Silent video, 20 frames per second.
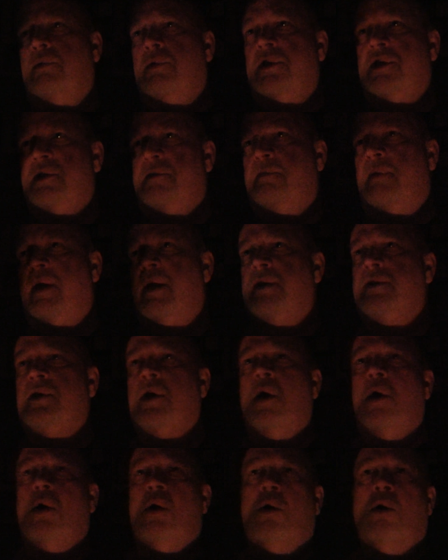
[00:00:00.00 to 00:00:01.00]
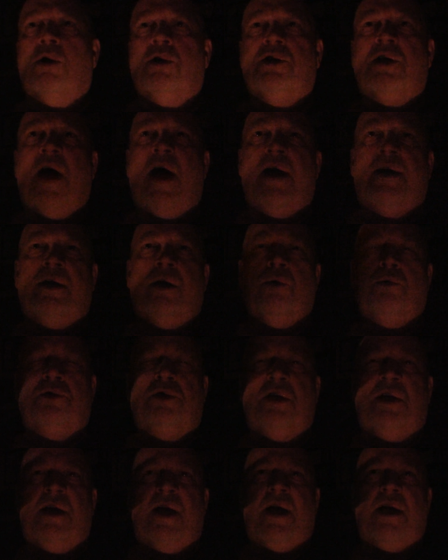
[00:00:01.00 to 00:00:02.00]
with a space, or Tadio,
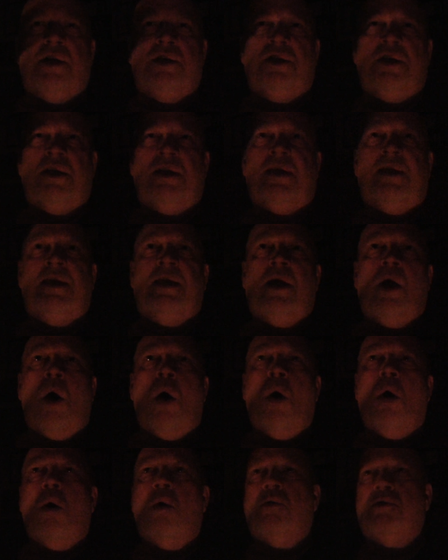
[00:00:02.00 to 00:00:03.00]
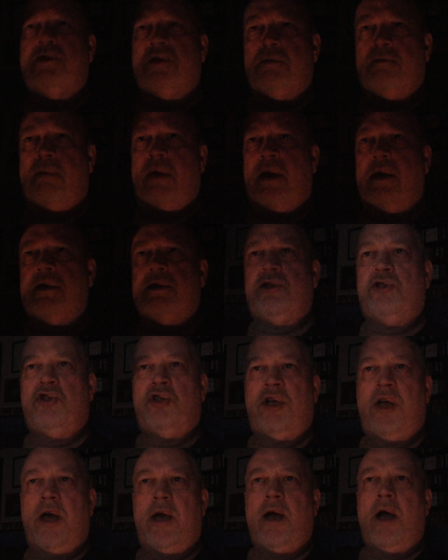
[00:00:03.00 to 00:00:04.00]
Tadeo space
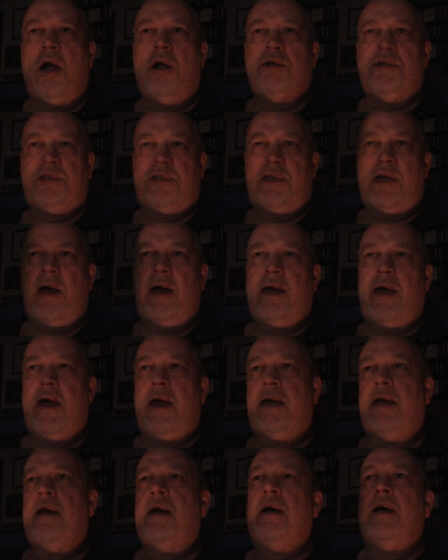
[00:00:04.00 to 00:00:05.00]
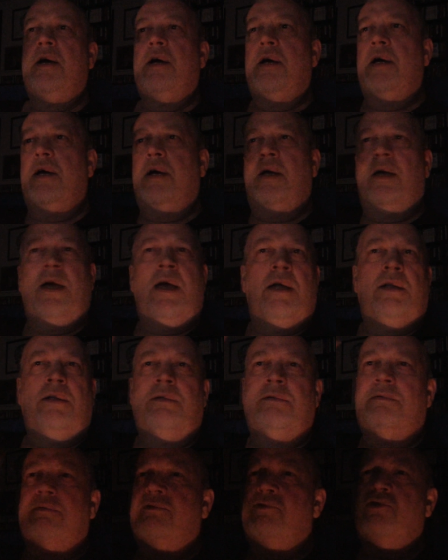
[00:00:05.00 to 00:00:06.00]
Garcia,
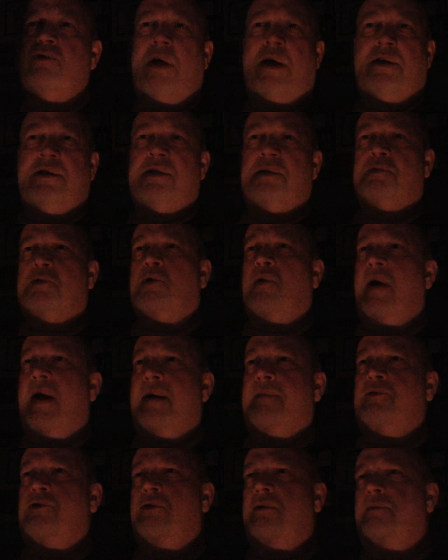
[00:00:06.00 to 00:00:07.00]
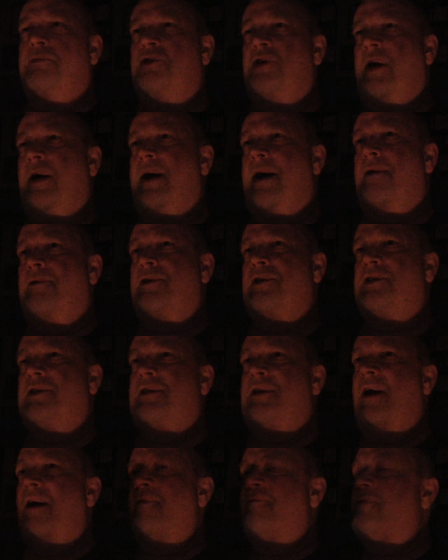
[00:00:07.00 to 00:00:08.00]
and try to subscribe to him. Check out his
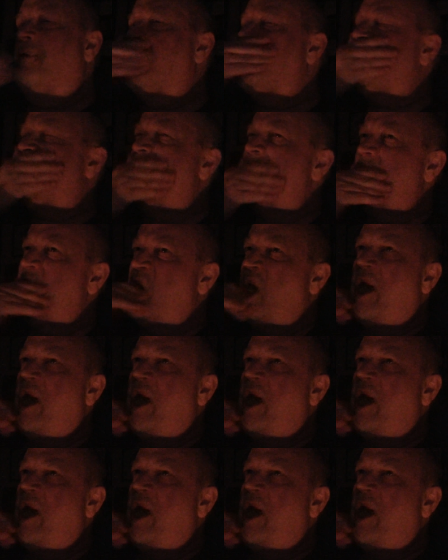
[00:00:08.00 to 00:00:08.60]
stuff, because he,